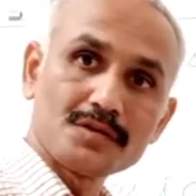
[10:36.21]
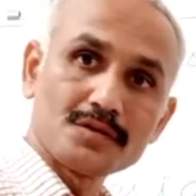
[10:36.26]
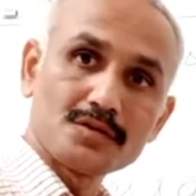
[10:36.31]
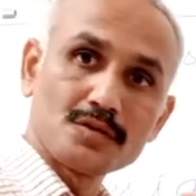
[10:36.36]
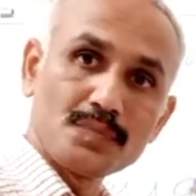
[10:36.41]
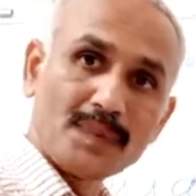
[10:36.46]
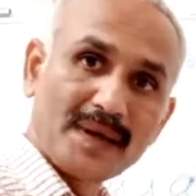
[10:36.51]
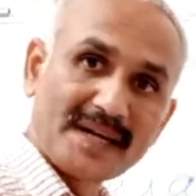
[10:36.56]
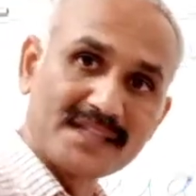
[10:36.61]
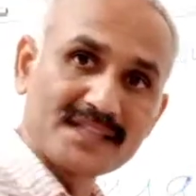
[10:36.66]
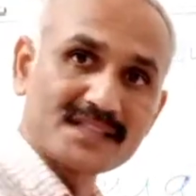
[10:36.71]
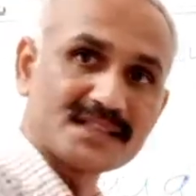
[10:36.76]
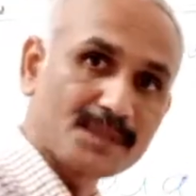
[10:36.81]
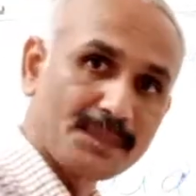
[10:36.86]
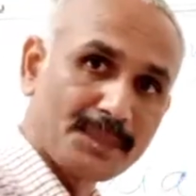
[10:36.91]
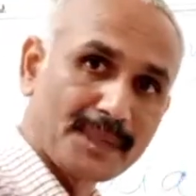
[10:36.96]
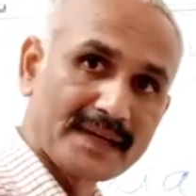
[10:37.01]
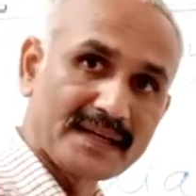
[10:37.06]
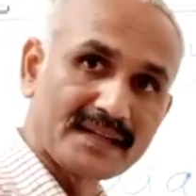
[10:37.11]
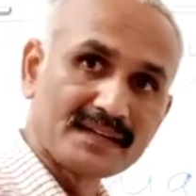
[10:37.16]
to
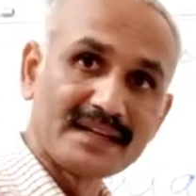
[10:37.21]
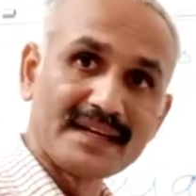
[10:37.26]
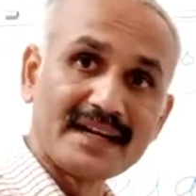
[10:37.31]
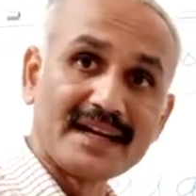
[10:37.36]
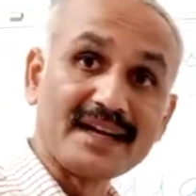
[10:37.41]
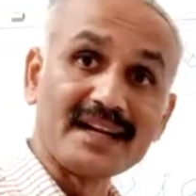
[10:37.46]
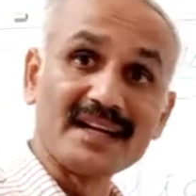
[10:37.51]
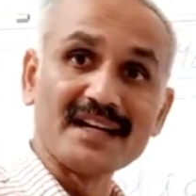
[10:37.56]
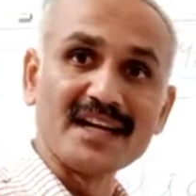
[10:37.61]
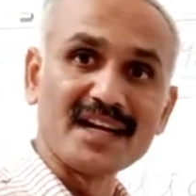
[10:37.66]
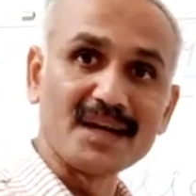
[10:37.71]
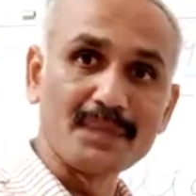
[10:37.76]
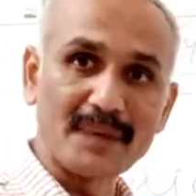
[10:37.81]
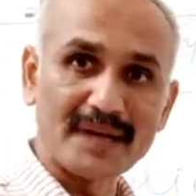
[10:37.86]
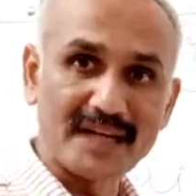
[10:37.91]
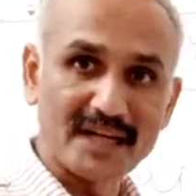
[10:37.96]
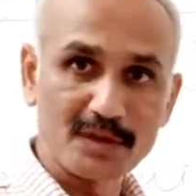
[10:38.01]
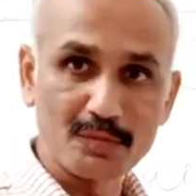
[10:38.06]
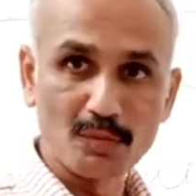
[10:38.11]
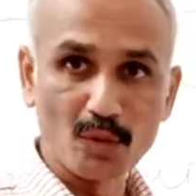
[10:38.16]
participate in the Indian
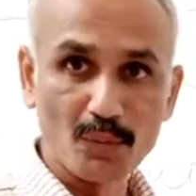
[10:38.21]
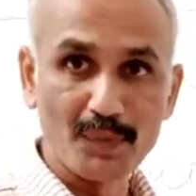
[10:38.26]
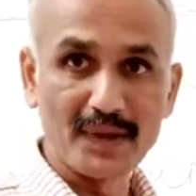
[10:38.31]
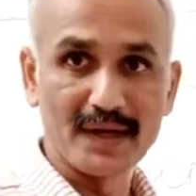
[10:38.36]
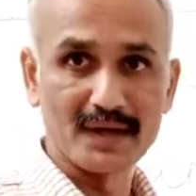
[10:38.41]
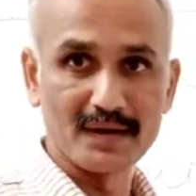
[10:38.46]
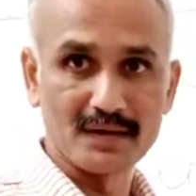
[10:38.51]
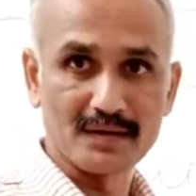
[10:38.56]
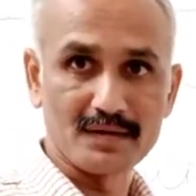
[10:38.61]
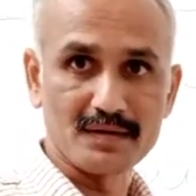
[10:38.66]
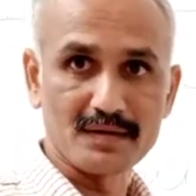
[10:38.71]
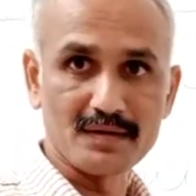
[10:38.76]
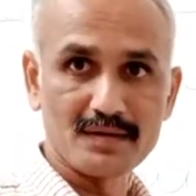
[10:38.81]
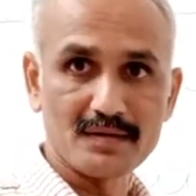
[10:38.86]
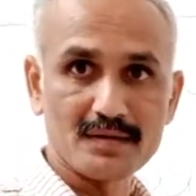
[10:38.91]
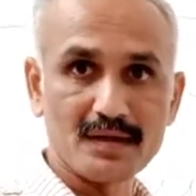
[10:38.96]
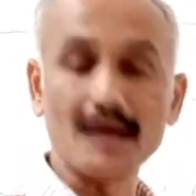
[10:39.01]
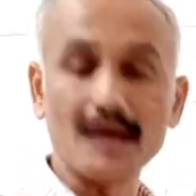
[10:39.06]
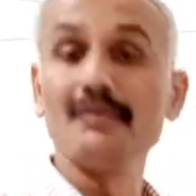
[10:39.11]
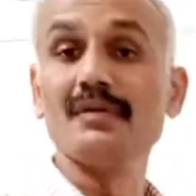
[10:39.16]
independent
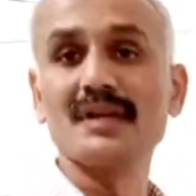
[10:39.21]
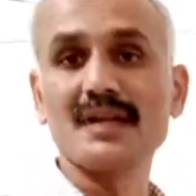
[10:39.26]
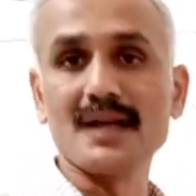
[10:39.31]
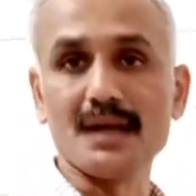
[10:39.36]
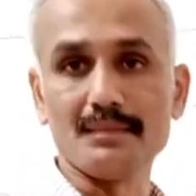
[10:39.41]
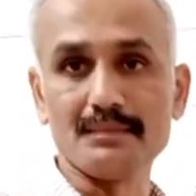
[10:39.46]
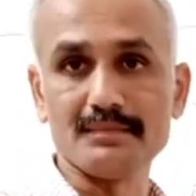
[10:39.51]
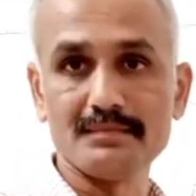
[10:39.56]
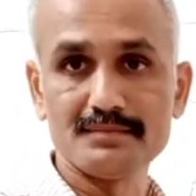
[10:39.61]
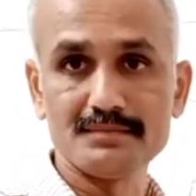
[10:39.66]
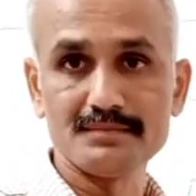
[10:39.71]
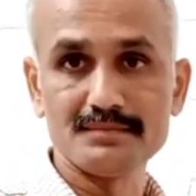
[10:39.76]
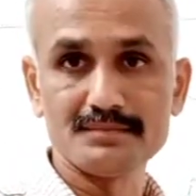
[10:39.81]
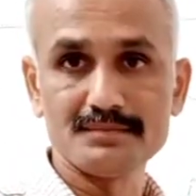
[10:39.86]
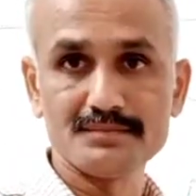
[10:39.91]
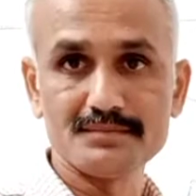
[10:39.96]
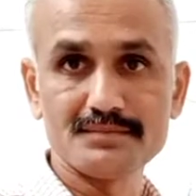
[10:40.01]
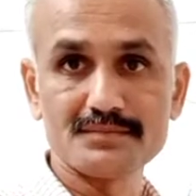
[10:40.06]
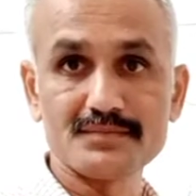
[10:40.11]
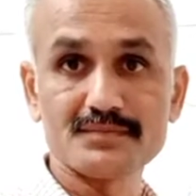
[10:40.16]
movement, I will come.
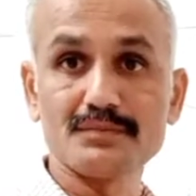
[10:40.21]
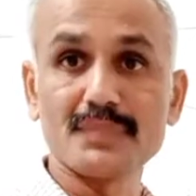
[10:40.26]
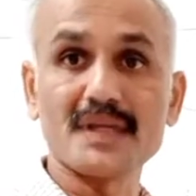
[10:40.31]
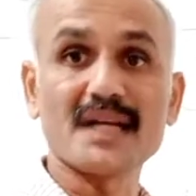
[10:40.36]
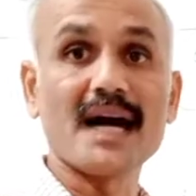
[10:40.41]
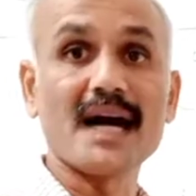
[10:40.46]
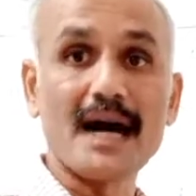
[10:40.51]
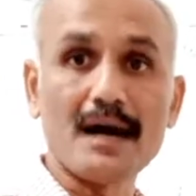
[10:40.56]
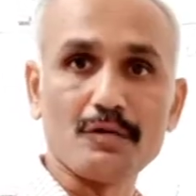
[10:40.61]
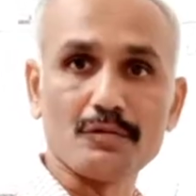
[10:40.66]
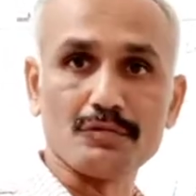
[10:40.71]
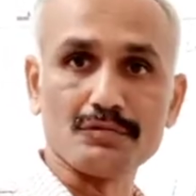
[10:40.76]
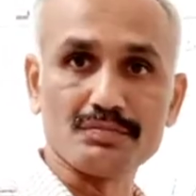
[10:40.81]
But how?